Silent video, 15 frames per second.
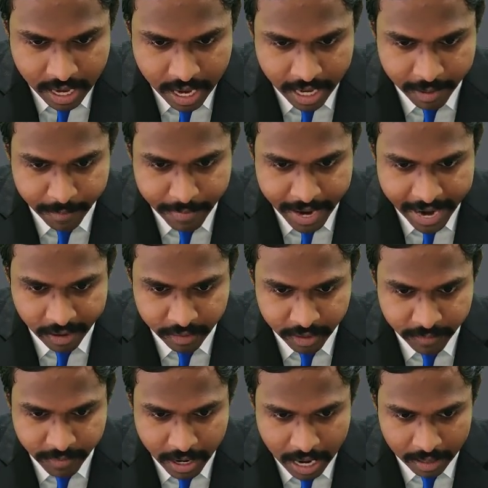
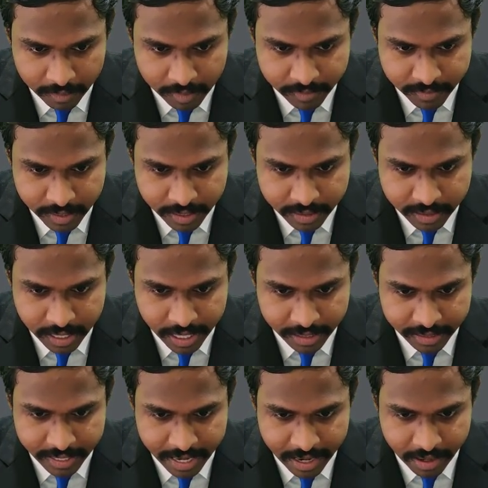unbounded problem is
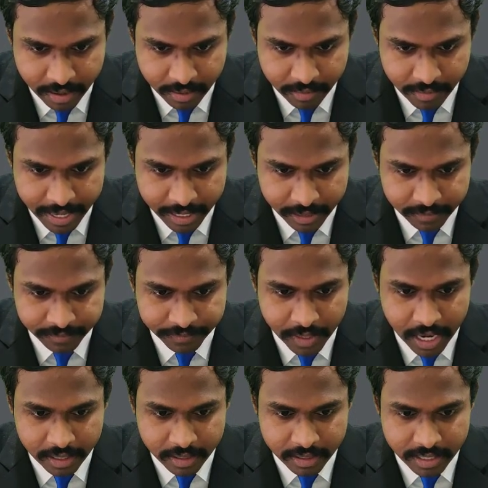not there, right?
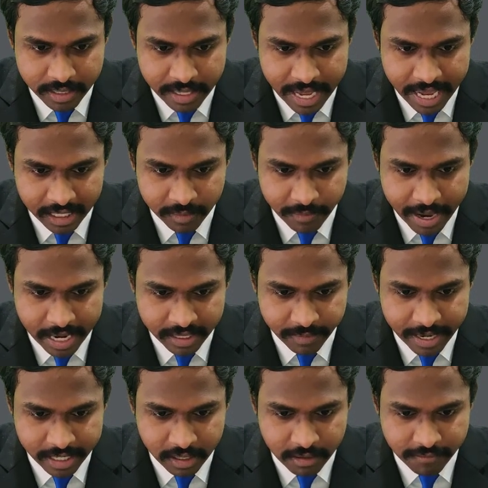Other than that, the
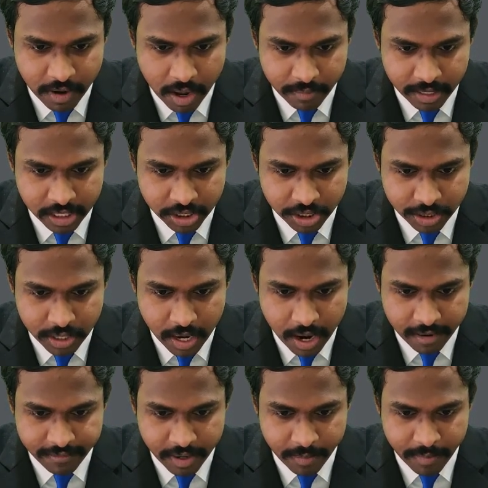mathematical formulation
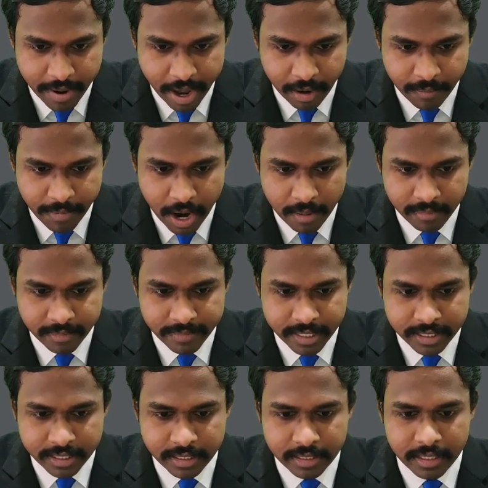of unbounded problem
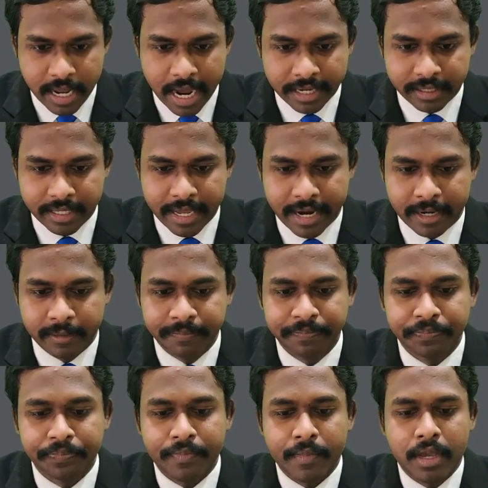is not there.
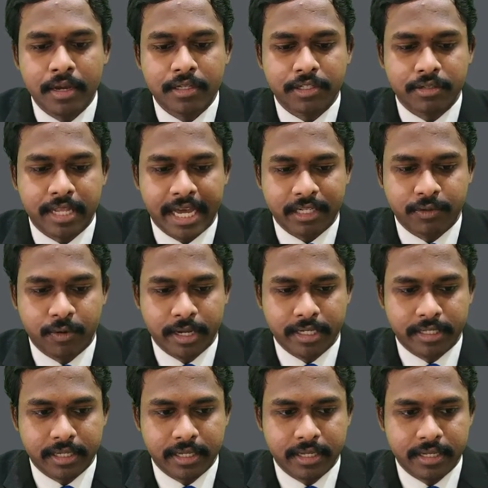So that's
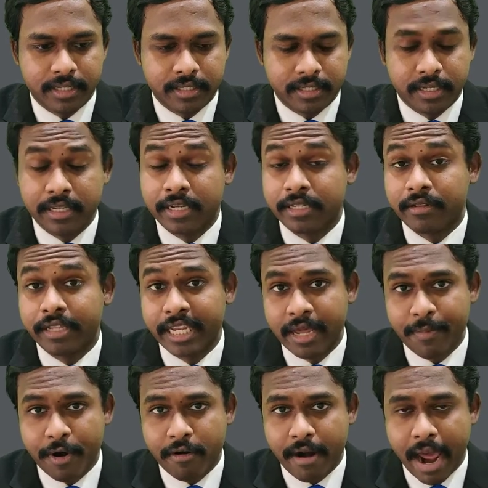what is in linear
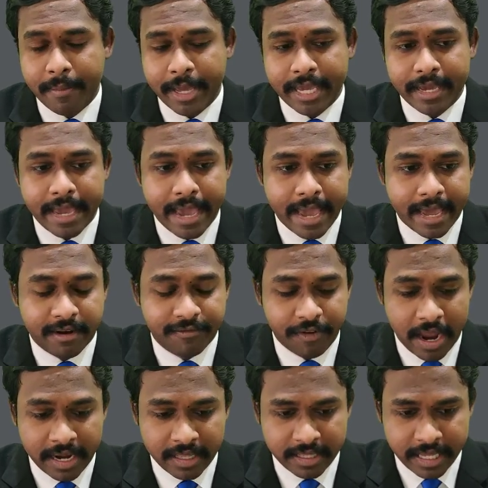programming. And
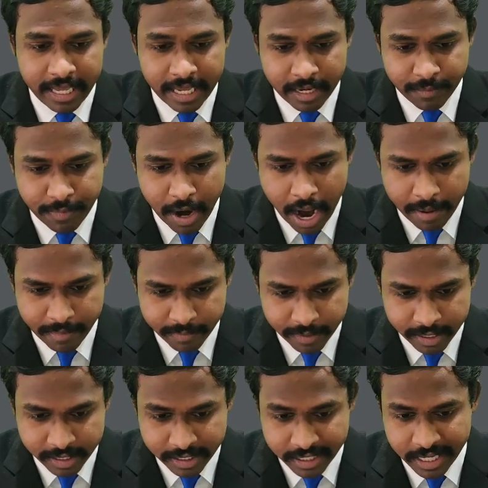finally, in
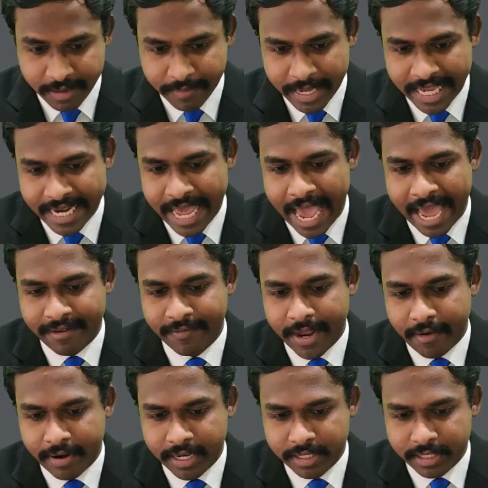probability, mean and
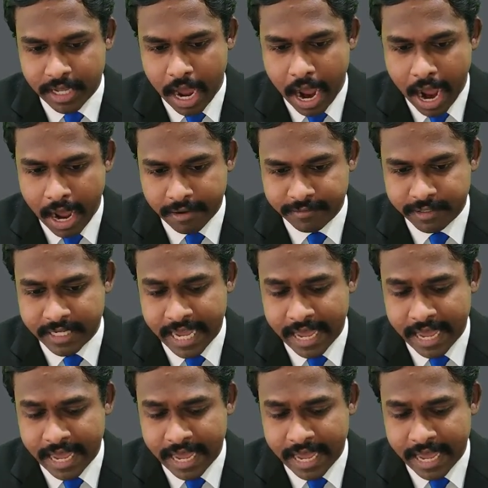variance of